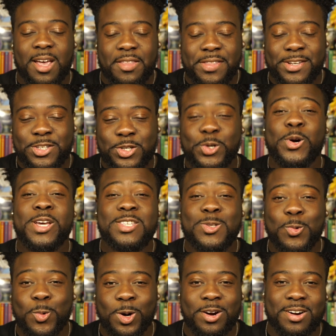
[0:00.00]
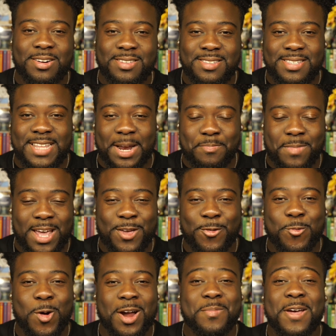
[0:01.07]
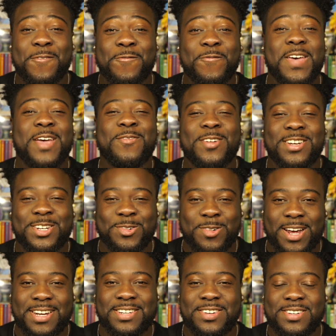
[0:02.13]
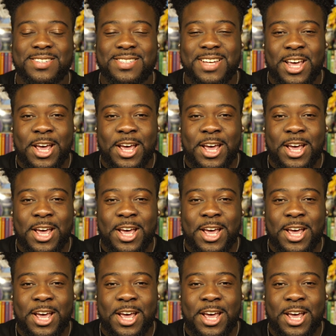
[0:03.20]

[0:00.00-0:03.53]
the choice words that one of my favorite directors,